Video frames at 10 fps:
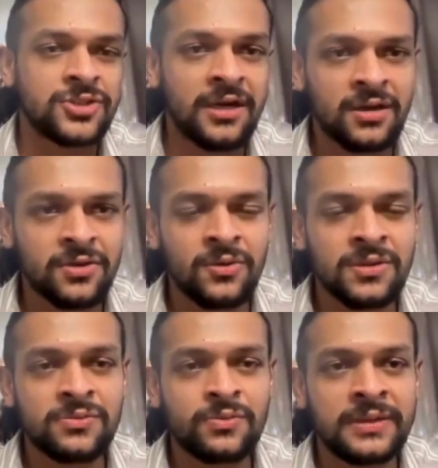gender
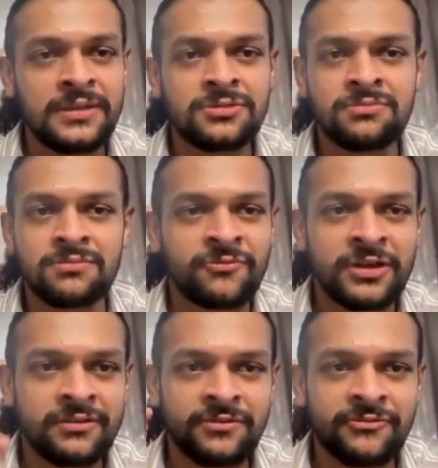roles. We
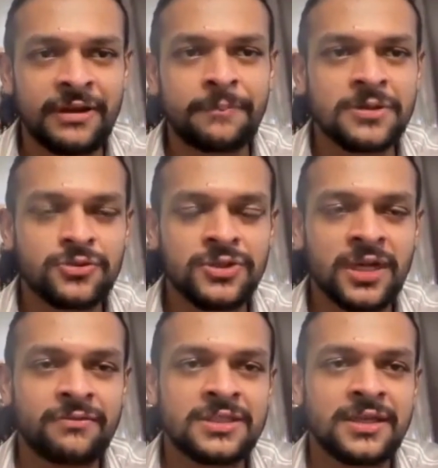flip a
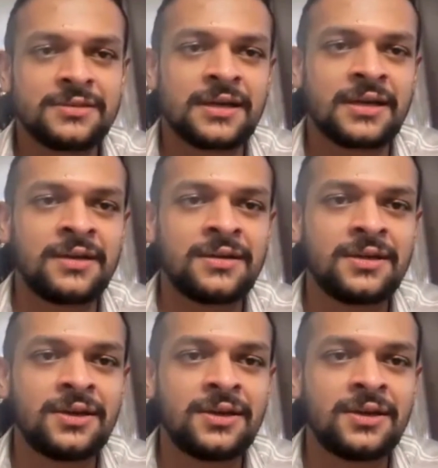switch and we change that,